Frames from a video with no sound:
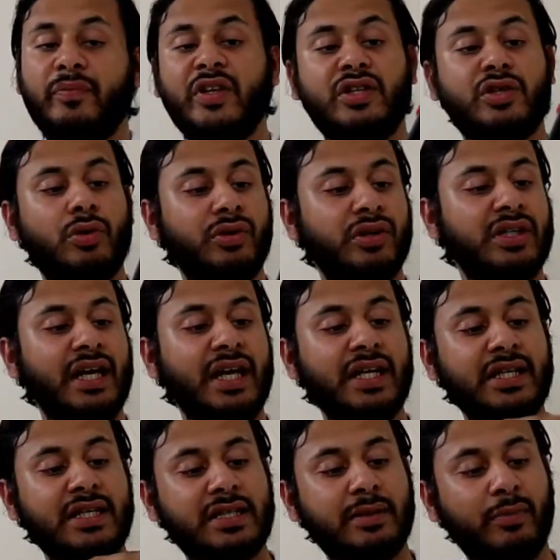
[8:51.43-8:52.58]
It's got the
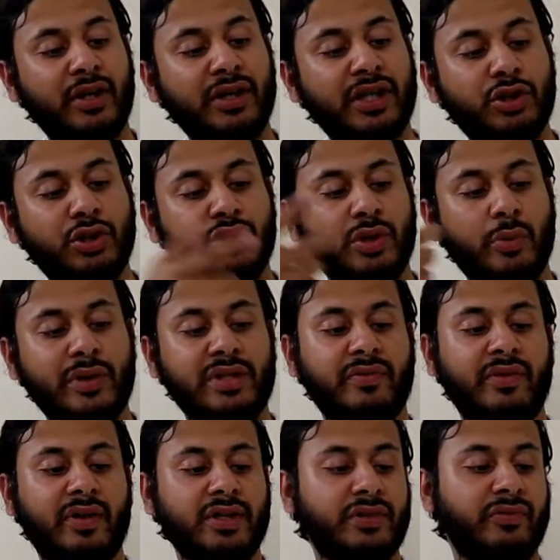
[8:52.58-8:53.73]
days, Monday, Tuesday, Wednesday,
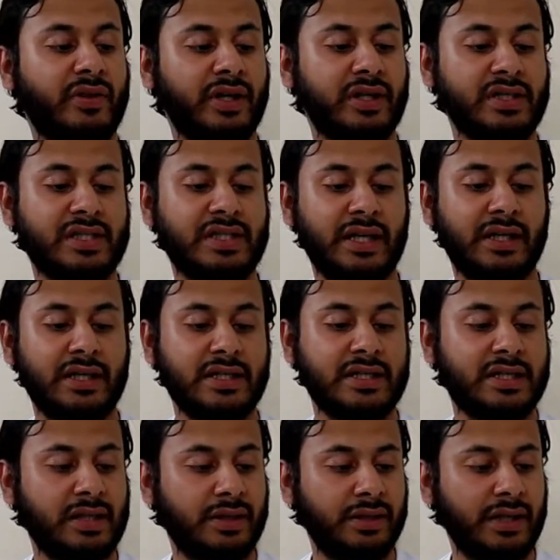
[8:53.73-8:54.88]
Thursday, Friday, Saturday,
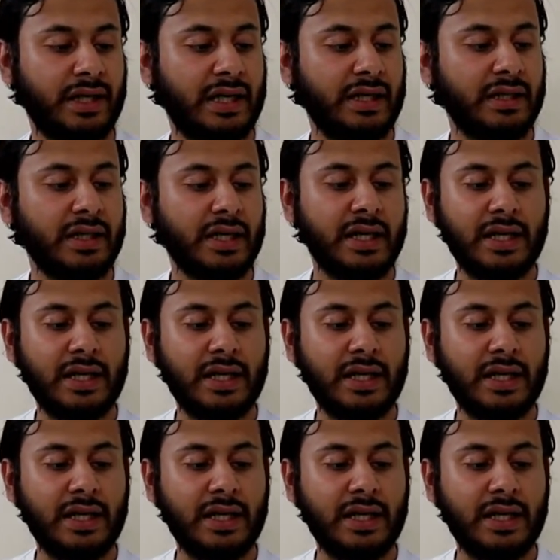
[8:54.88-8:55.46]
Sunday,